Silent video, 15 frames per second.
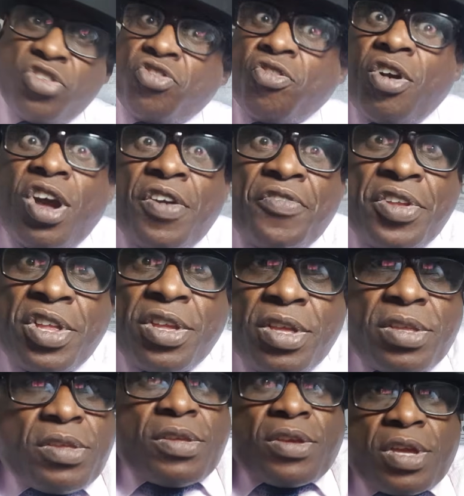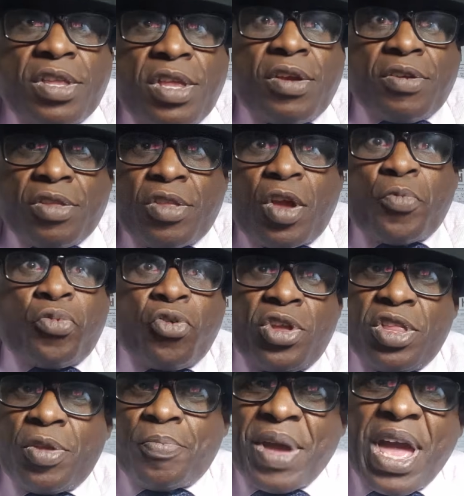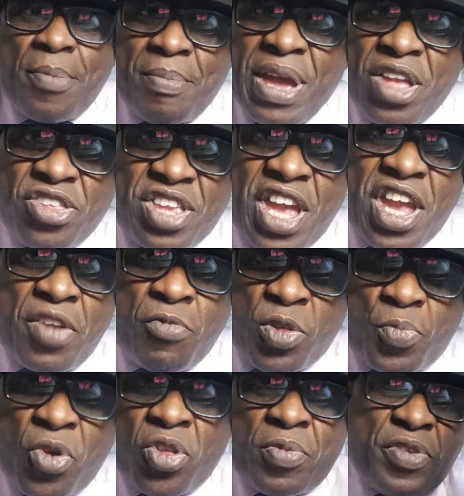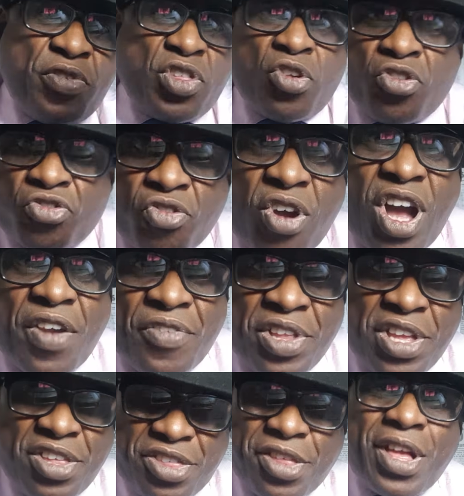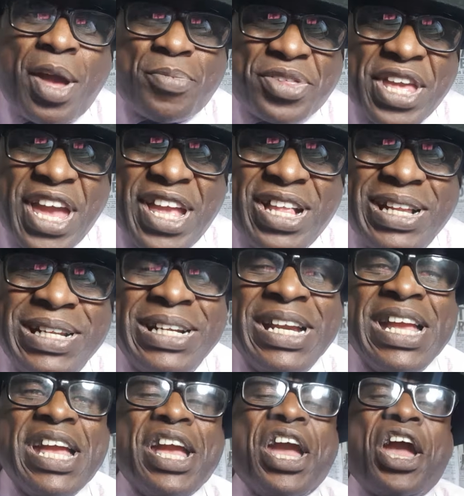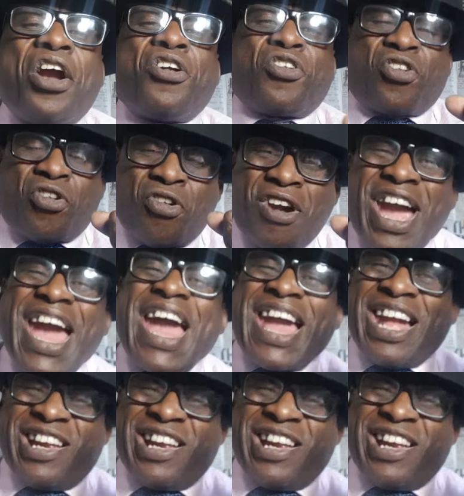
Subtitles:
driving it. No point in the back man taking responsibility if he's not driving it, you know what I'm saying? And Crash,